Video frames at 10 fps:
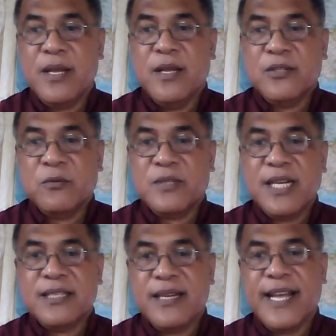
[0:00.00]
So
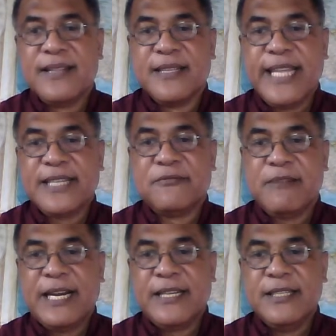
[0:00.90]
just like the text
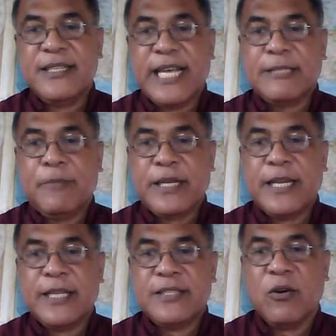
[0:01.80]
writers expected
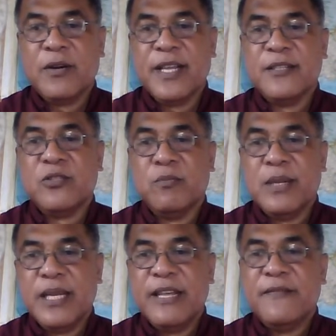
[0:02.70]
his audience to
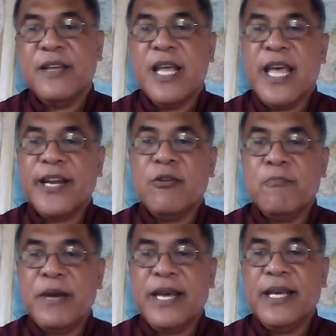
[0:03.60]
believe and
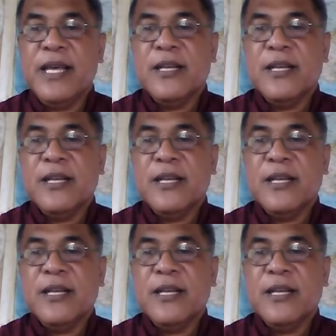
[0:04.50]
obey,